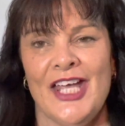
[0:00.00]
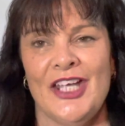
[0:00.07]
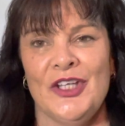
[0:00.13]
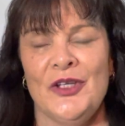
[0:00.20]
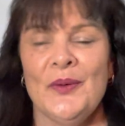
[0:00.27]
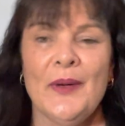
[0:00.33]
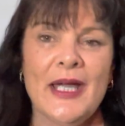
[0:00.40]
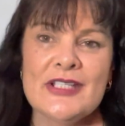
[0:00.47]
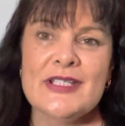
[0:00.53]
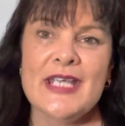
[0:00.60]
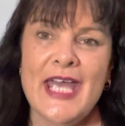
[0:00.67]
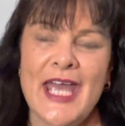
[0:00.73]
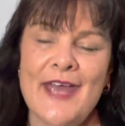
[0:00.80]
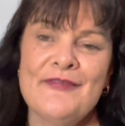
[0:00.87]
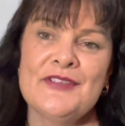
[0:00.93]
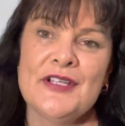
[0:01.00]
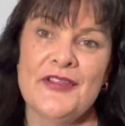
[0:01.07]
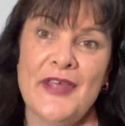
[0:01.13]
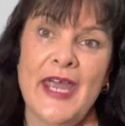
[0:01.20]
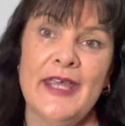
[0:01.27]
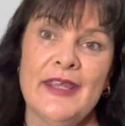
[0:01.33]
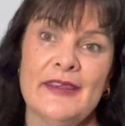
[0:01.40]
you actually have to
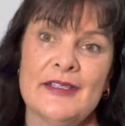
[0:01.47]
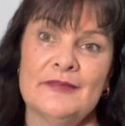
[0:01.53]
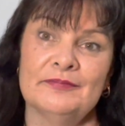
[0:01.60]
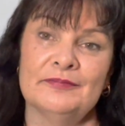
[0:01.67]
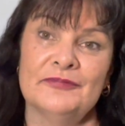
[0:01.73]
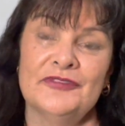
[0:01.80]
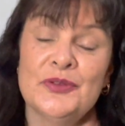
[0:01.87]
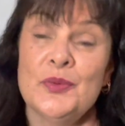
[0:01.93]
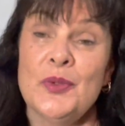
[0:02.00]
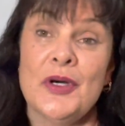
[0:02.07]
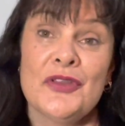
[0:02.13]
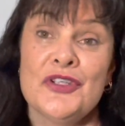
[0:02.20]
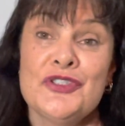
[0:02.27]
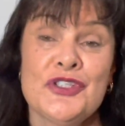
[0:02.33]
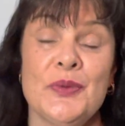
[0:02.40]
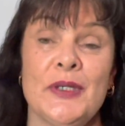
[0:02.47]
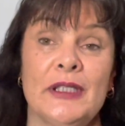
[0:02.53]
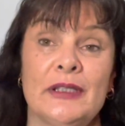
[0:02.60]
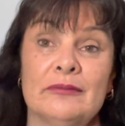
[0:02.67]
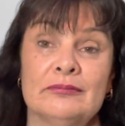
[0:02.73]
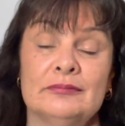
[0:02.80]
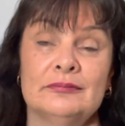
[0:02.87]
thank them for what they're
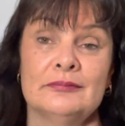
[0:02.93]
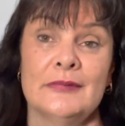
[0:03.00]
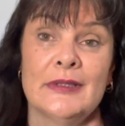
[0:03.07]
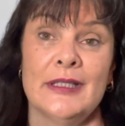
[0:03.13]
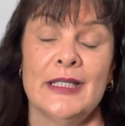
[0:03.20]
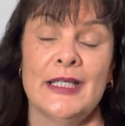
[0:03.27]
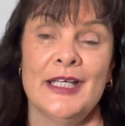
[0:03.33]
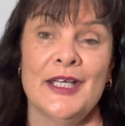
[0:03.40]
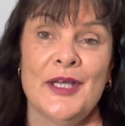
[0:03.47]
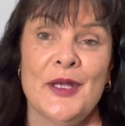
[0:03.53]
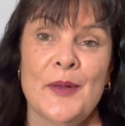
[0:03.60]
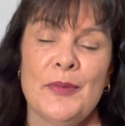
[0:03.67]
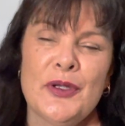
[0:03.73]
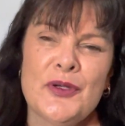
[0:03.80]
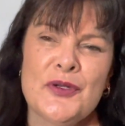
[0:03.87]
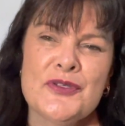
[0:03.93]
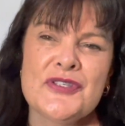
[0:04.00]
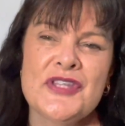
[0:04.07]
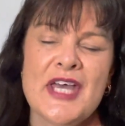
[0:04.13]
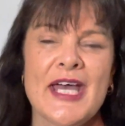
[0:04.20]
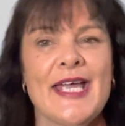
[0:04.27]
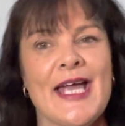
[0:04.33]
doing, because
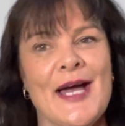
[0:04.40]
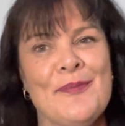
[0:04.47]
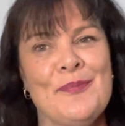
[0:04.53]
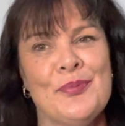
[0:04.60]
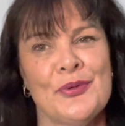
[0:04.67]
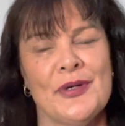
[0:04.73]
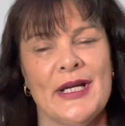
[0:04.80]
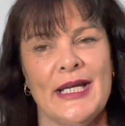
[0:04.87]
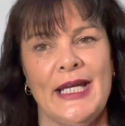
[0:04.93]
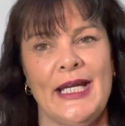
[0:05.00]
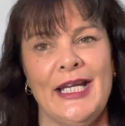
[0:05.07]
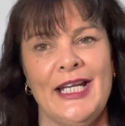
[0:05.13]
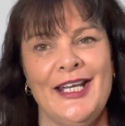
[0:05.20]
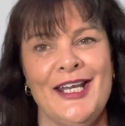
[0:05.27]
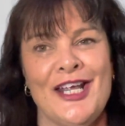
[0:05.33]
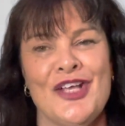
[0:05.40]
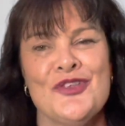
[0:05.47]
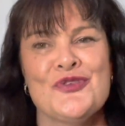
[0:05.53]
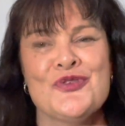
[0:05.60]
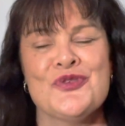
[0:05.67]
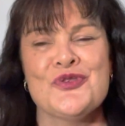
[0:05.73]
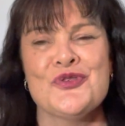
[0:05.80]
they are bringing
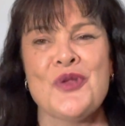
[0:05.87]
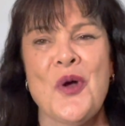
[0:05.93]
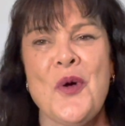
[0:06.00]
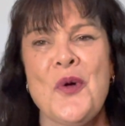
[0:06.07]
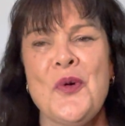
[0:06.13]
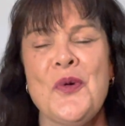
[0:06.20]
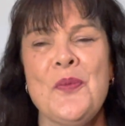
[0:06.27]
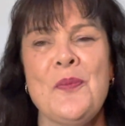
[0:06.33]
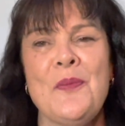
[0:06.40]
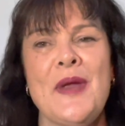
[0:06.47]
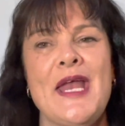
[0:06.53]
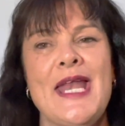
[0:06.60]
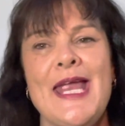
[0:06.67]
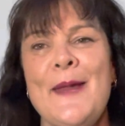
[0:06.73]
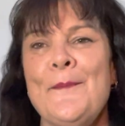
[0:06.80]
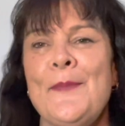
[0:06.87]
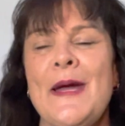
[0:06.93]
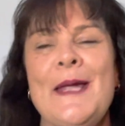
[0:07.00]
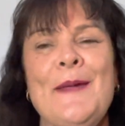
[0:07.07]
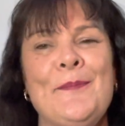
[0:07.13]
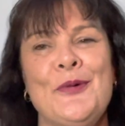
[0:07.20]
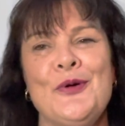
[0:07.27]
so many
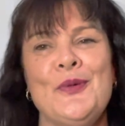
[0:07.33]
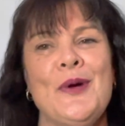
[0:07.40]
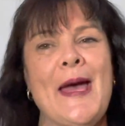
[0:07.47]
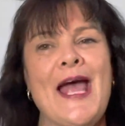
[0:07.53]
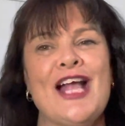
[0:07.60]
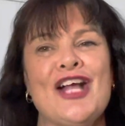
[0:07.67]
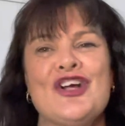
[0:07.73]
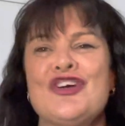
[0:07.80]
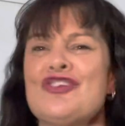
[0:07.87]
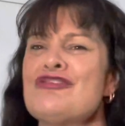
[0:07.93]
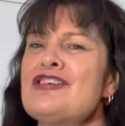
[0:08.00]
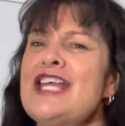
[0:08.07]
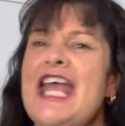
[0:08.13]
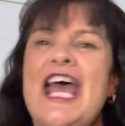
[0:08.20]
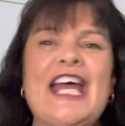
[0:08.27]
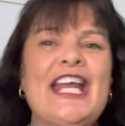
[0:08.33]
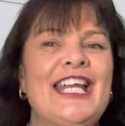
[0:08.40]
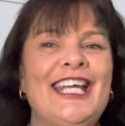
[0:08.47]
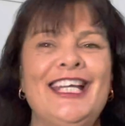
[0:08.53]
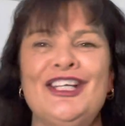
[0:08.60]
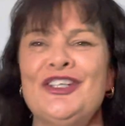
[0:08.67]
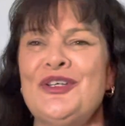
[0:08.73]
people,
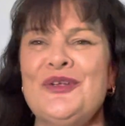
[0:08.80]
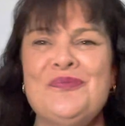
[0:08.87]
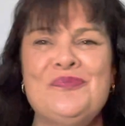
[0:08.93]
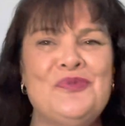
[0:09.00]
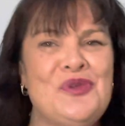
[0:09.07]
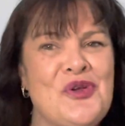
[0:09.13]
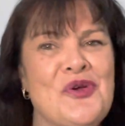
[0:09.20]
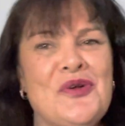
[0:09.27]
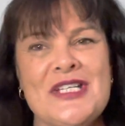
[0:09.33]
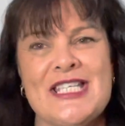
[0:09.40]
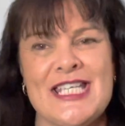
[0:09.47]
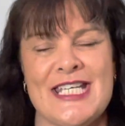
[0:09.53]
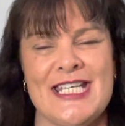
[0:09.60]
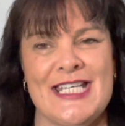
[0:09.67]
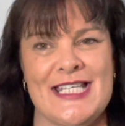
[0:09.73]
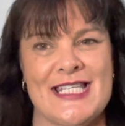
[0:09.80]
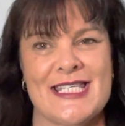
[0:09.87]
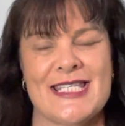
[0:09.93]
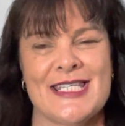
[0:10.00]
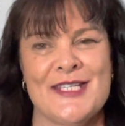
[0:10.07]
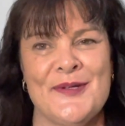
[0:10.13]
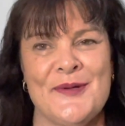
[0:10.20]
creating
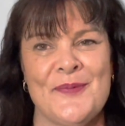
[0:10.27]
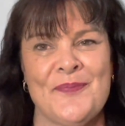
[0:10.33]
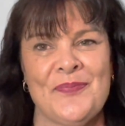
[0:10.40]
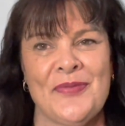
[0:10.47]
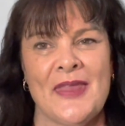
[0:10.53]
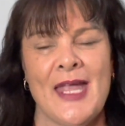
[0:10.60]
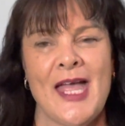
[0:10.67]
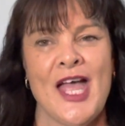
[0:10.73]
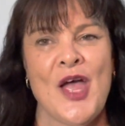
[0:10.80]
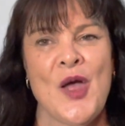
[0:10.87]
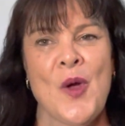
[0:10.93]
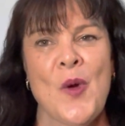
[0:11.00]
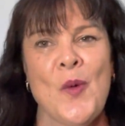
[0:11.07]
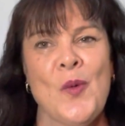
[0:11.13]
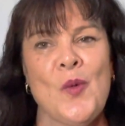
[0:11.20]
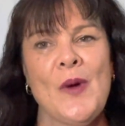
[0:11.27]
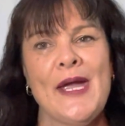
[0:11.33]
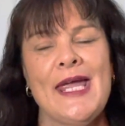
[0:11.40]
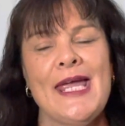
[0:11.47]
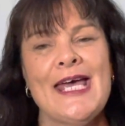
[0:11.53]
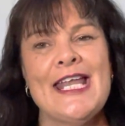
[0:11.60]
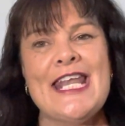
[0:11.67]
communities.
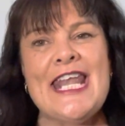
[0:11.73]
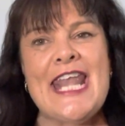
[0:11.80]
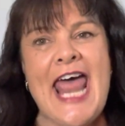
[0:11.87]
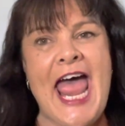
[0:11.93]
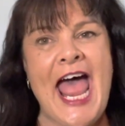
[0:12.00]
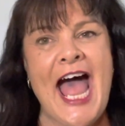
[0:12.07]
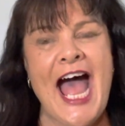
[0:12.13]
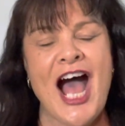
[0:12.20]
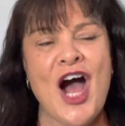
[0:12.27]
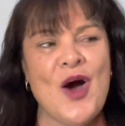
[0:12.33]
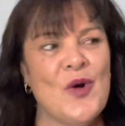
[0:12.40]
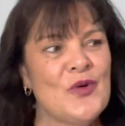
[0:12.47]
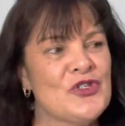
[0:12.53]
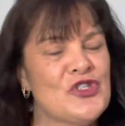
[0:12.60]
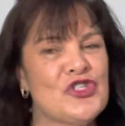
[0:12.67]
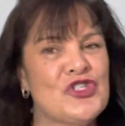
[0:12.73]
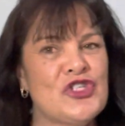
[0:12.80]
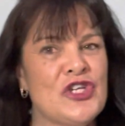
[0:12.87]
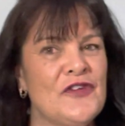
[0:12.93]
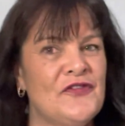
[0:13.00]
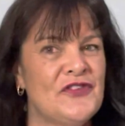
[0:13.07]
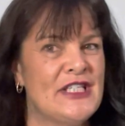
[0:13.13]
We are now
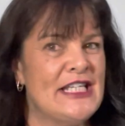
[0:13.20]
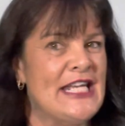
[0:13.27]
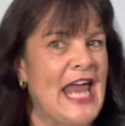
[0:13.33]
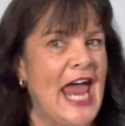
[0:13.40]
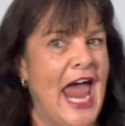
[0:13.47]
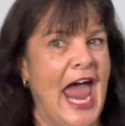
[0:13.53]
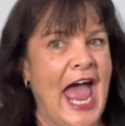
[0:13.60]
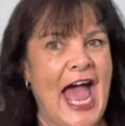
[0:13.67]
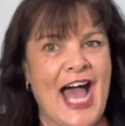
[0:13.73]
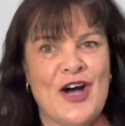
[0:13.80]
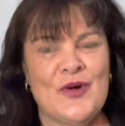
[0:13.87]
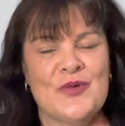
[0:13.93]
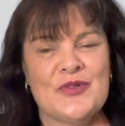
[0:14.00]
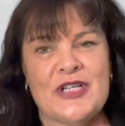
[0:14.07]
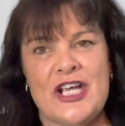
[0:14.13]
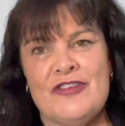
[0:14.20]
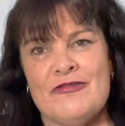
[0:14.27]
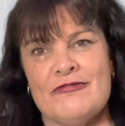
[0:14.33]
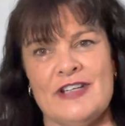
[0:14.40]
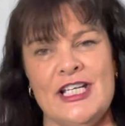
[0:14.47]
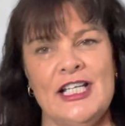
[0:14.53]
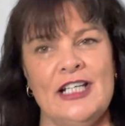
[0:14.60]
shifting out and
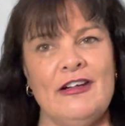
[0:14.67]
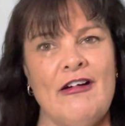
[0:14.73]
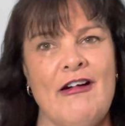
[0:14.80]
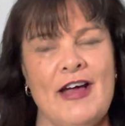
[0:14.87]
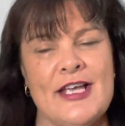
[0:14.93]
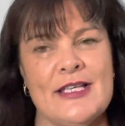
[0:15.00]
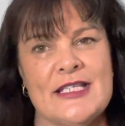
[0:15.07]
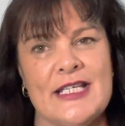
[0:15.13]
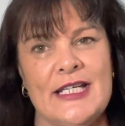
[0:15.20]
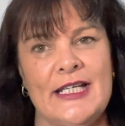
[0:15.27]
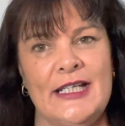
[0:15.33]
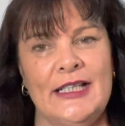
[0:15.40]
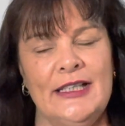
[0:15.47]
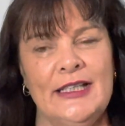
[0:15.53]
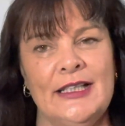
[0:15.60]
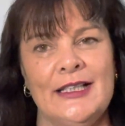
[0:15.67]
realizing